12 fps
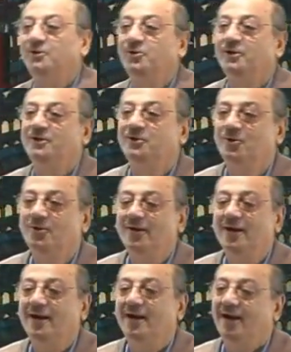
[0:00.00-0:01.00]
yuridu
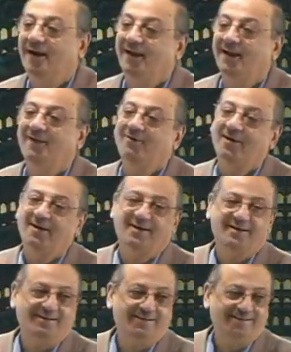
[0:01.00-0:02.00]

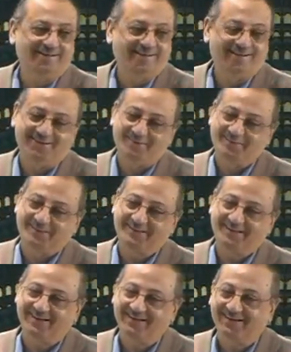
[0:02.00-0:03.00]
halawa. Oh,
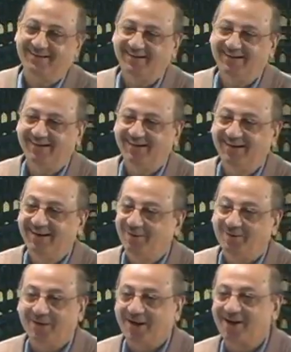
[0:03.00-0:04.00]
brother,
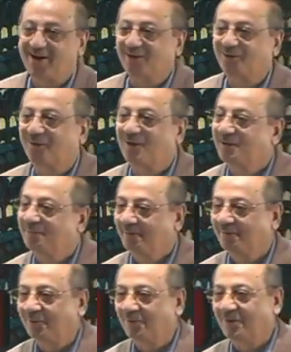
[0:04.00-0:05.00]
we are not the only
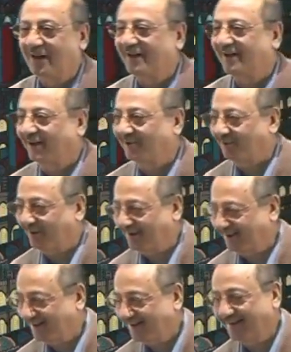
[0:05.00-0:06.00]
people who like halwa.
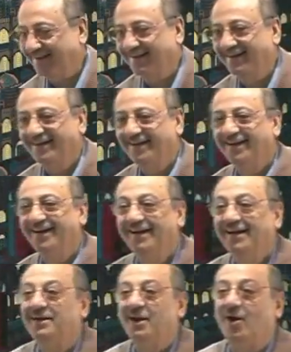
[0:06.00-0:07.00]

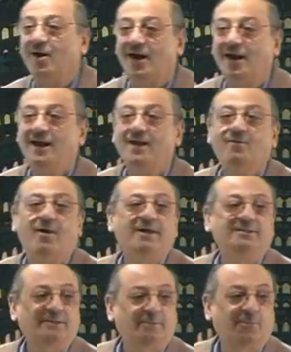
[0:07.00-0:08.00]
Now, halawa
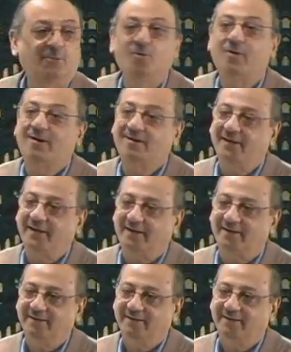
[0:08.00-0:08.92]
is a plural here.